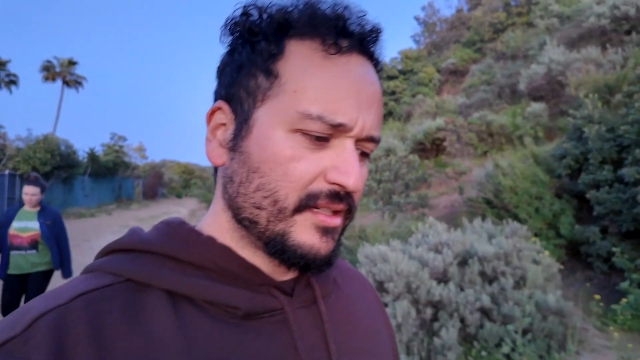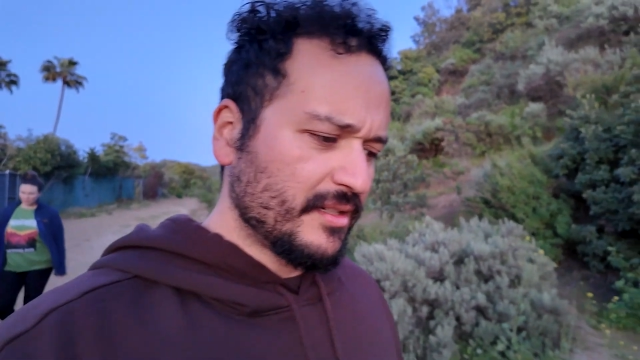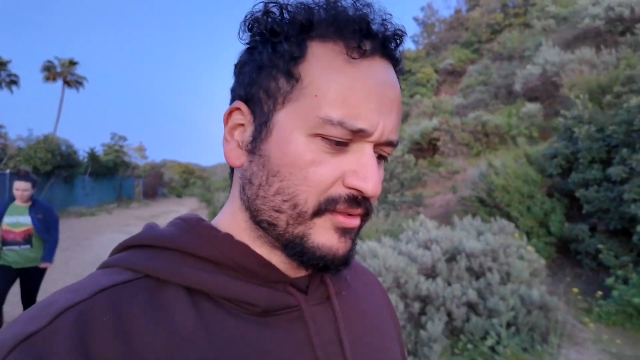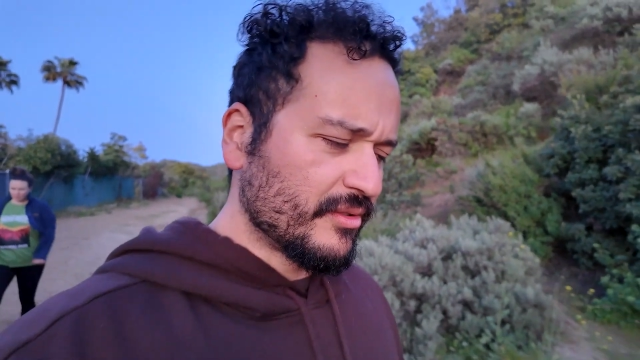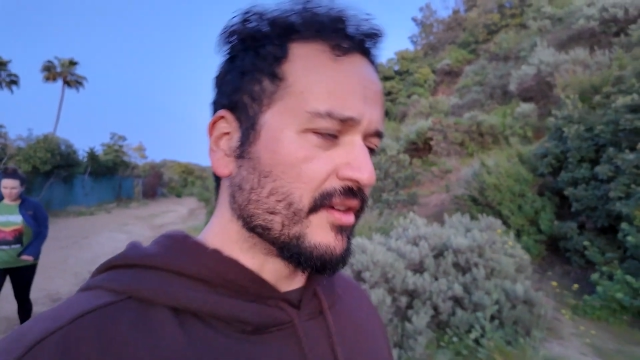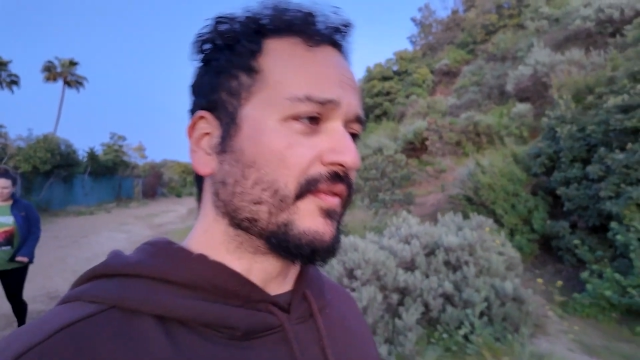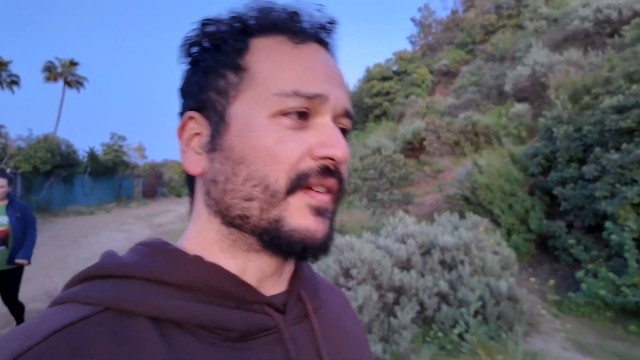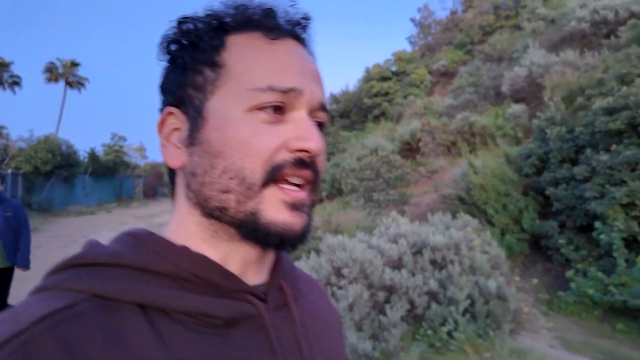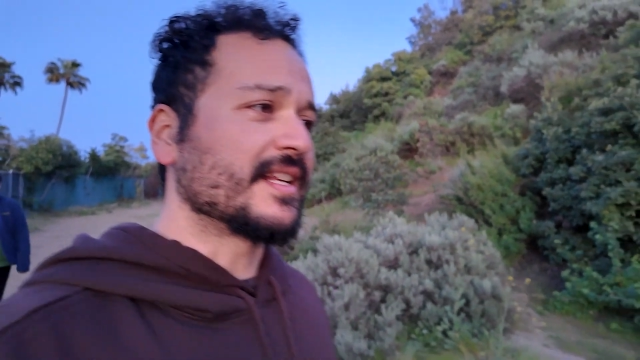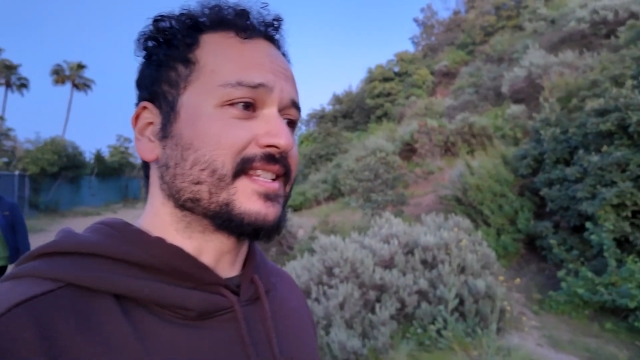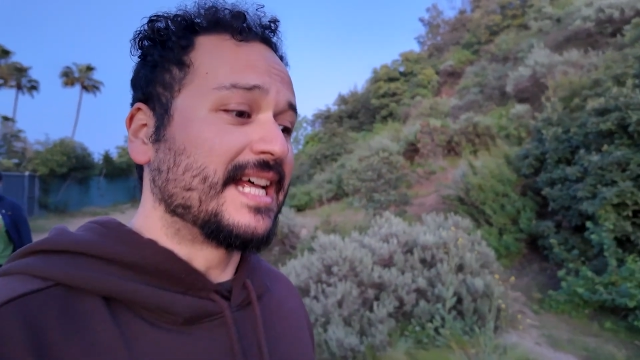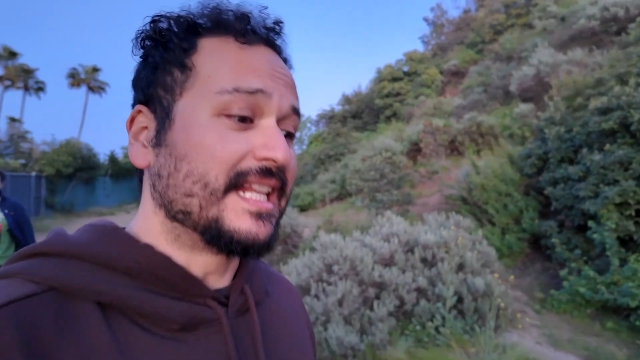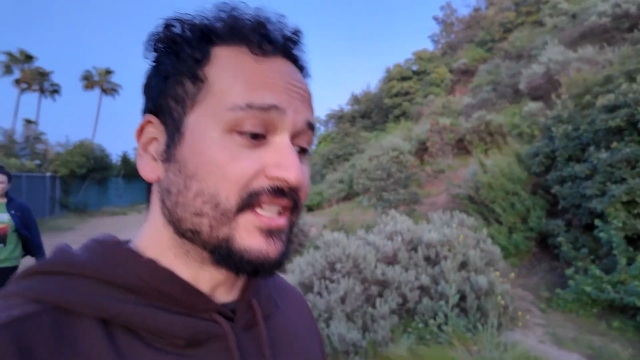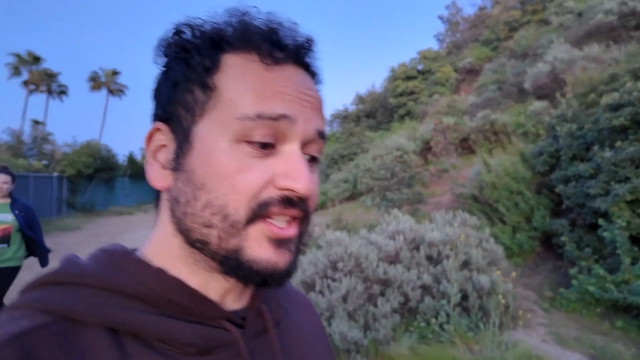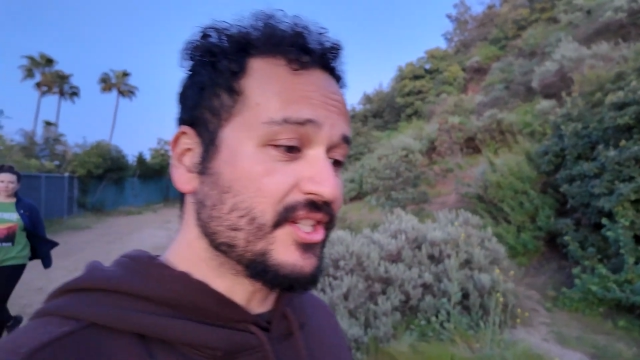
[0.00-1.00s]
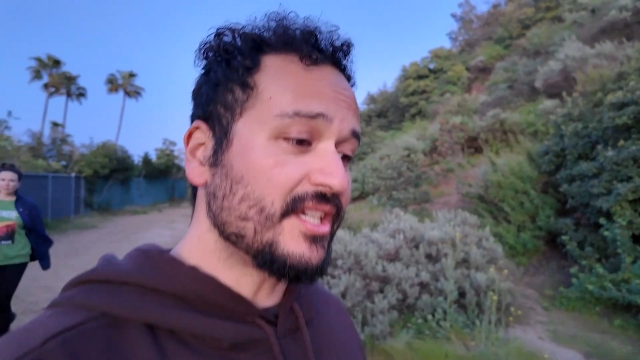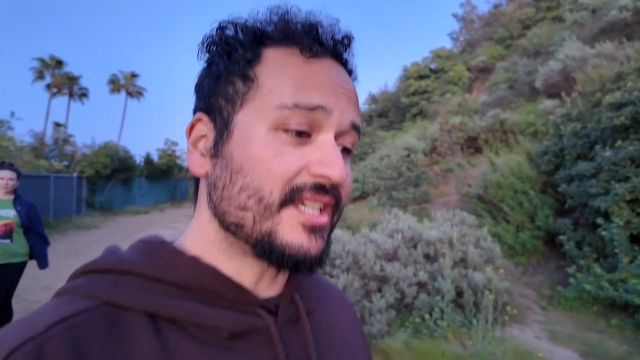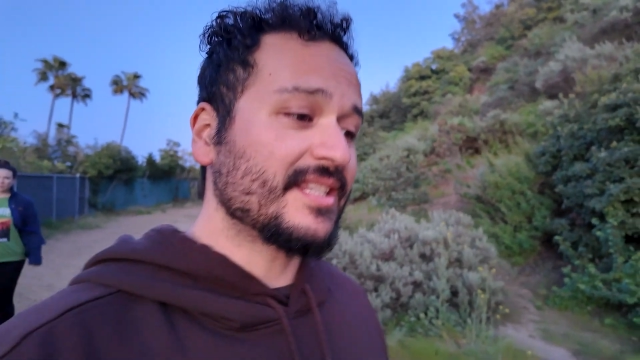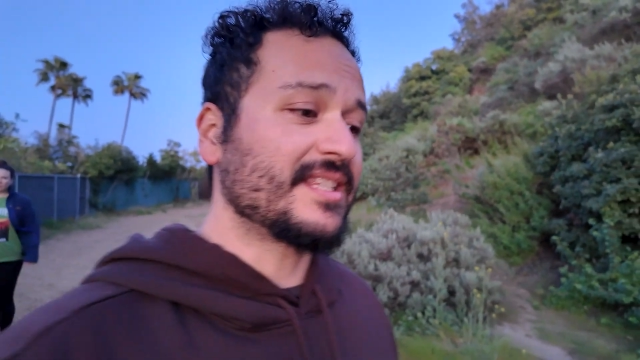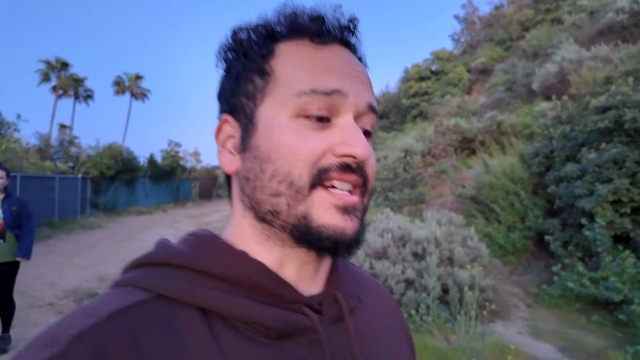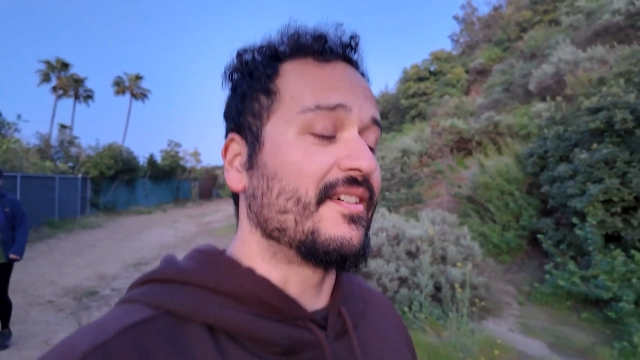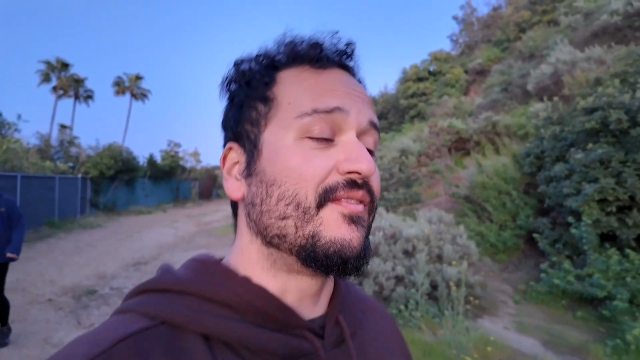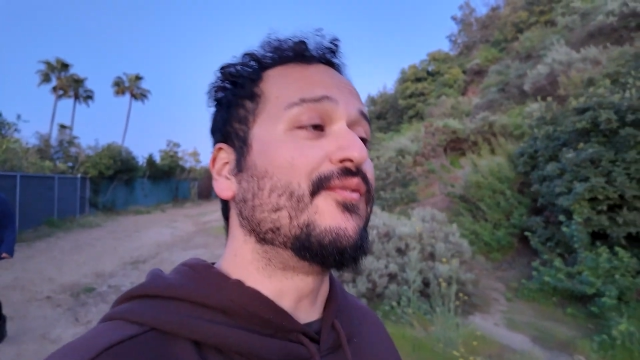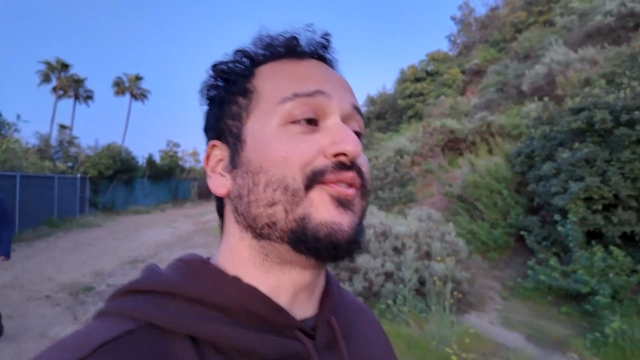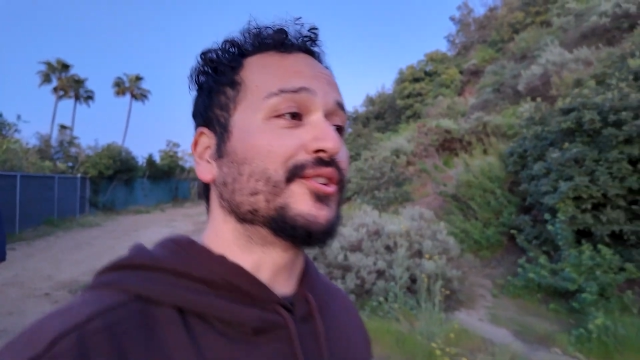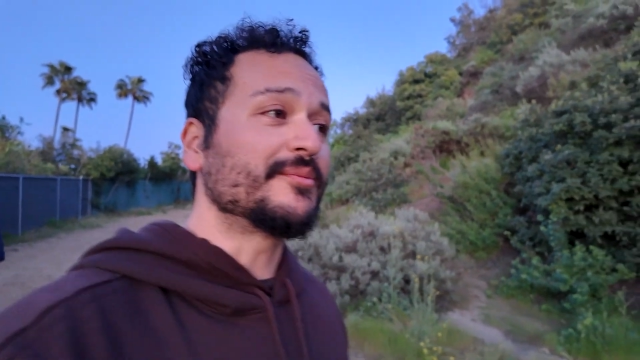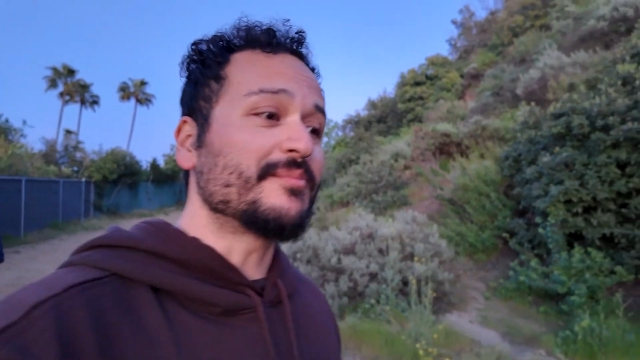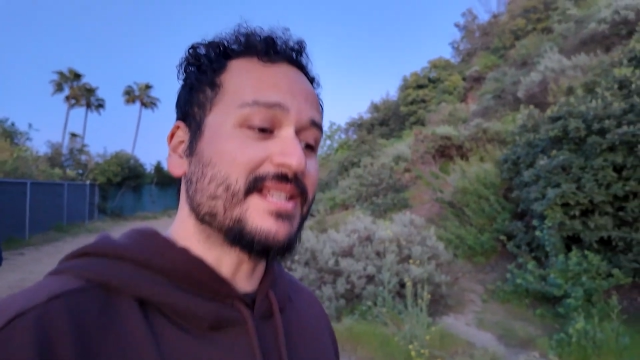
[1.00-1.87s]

reflexology, it's like a foot